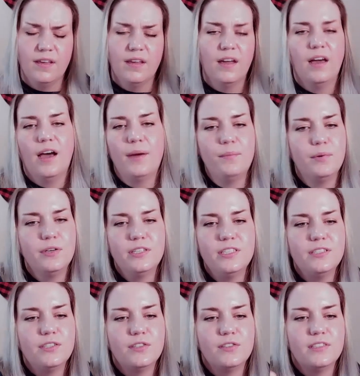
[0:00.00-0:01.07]
I'm pretty
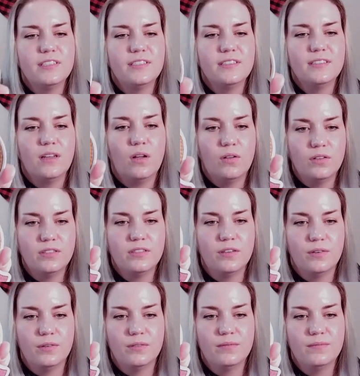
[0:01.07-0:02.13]
sure this is
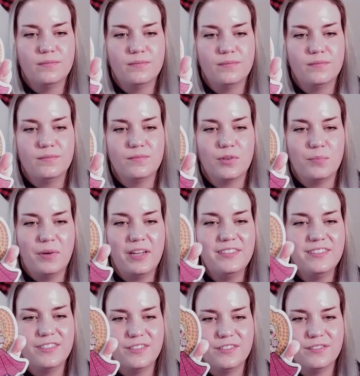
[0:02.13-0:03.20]
also
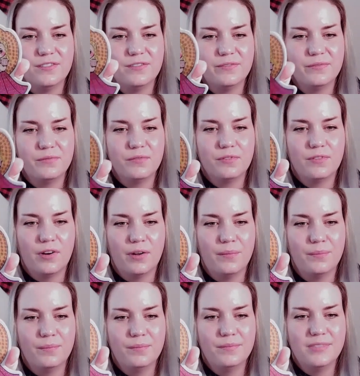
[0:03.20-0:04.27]
Rapunzel
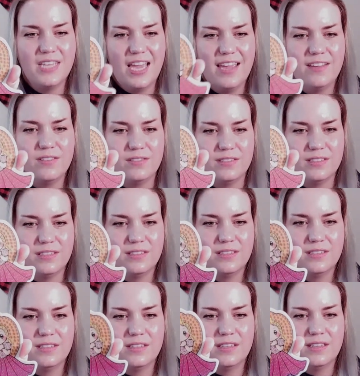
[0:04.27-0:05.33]
from Tangled.
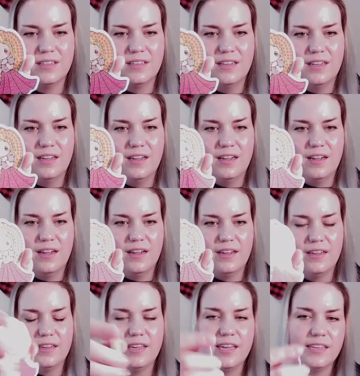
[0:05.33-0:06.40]

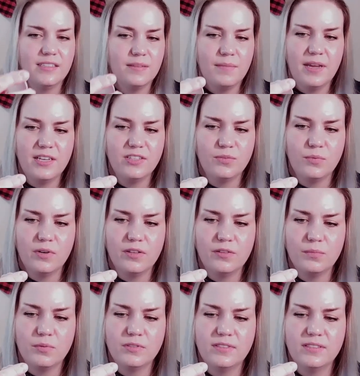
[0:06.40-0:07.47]
I can't imagine what other
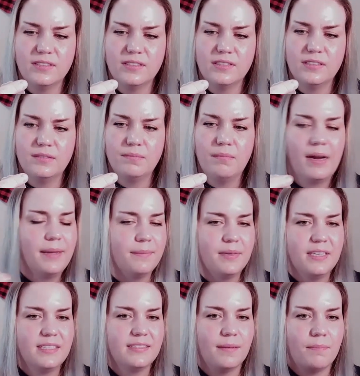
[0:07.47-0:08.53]
princess this might
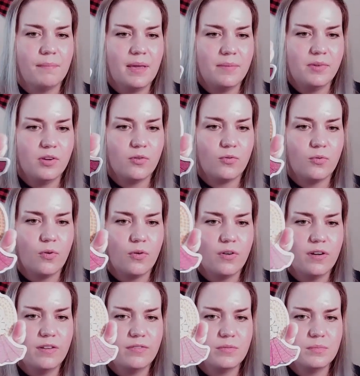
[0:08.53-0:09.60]
be, except maybe
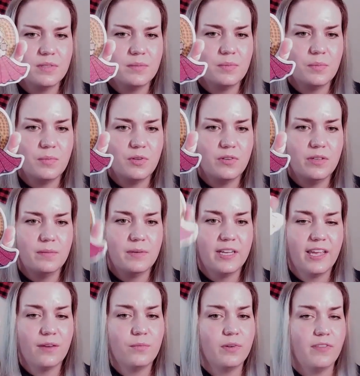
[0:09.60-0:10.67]
Aurora from Sleeping Beauty, but
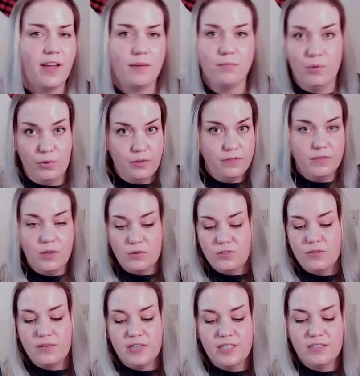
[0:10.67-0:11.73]
again, we've had both of those
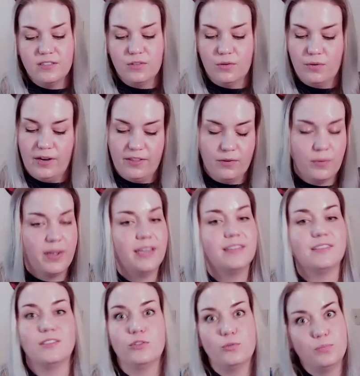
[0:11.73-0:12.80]
already, so either way,
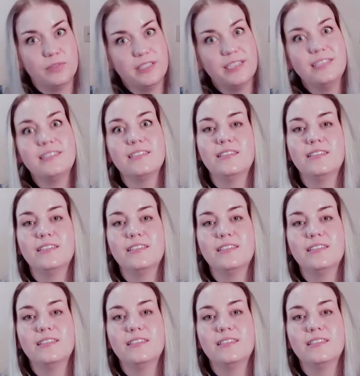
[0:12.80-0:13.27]
it's a duplicate.